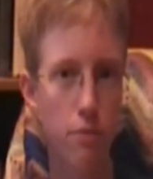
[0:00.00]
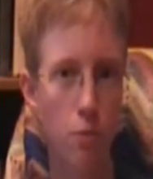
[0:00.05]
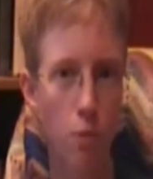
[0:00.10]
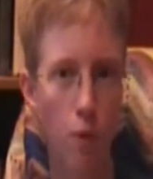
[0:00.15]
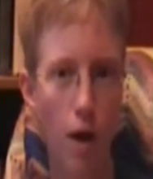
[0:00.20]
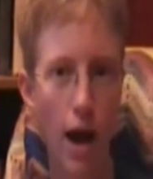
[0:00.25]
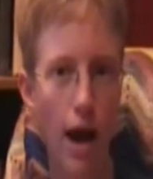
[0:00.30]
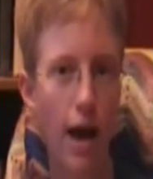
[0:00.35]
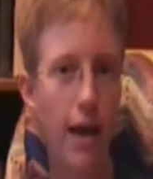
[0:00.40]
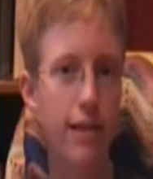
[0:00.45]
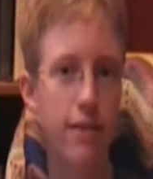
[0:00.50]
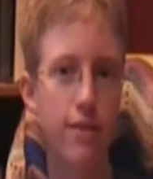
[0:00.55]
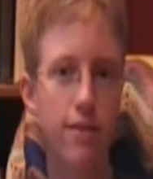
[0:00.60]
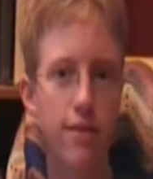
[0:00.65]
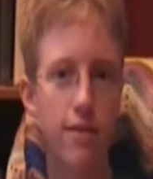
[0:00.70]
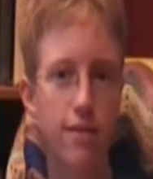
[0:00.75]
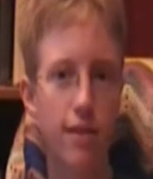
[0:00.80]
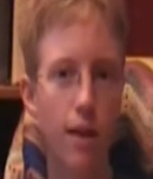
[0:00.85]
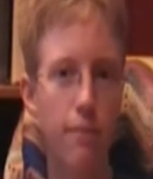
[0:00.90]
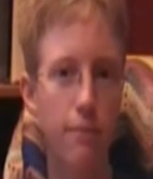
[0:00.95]
why do
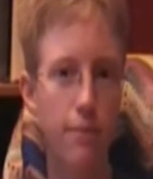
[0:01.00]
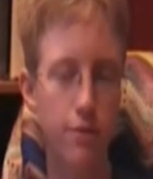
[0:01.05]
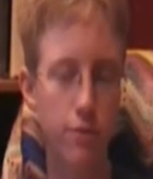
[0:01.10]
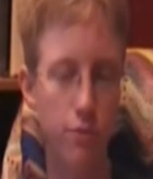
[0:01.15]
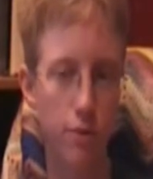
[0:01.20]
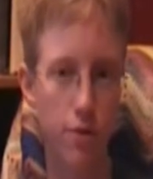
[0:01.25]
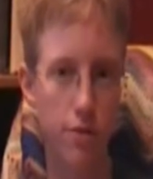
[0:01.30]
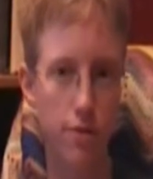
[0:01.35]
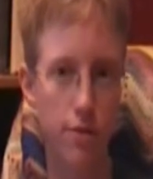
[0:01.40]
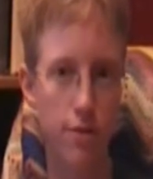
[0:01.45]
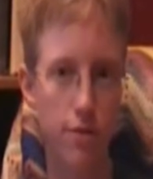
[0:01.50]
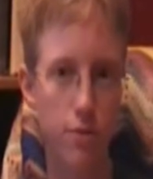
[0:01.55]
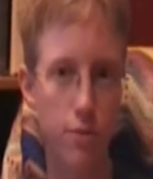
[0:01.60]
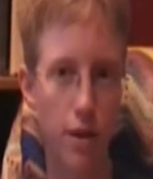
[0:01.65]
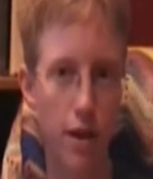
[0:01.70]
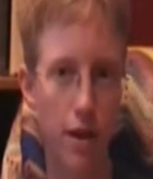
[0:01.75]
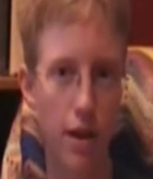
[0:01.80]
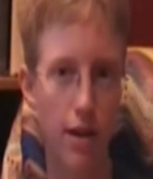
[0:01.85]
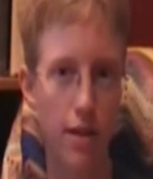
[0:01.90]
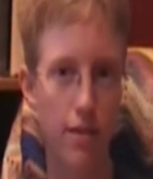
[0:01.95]
the zombies work this
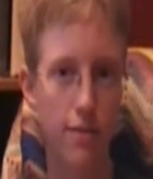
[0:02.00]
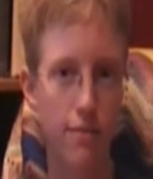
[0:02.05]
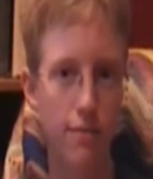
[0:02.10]
way?